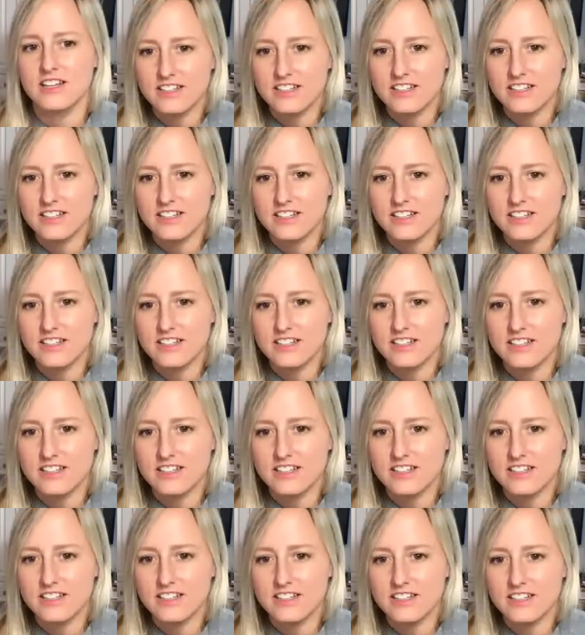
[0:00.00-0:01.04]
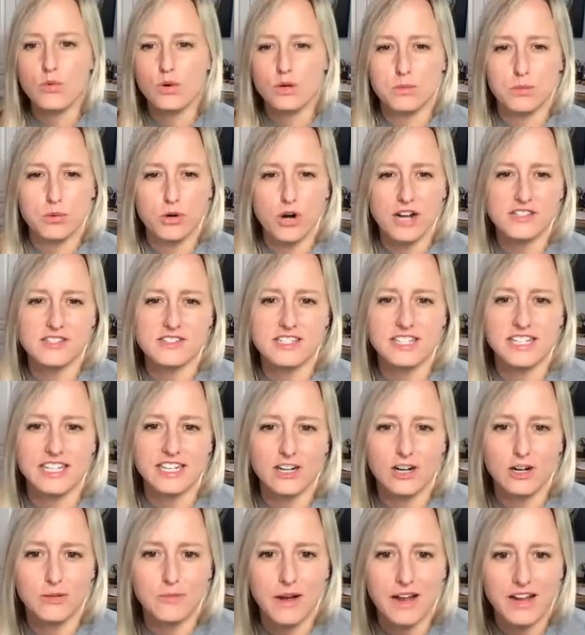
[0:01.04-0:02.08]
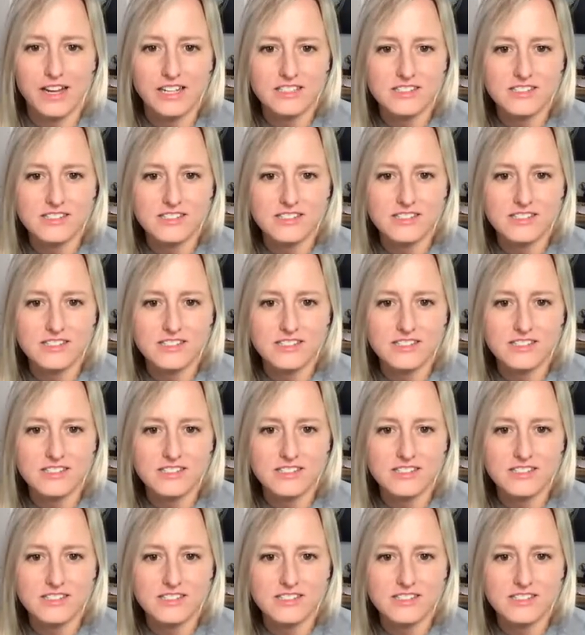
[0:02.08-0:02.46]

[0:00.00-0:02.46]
exactly how we're processing in our minds,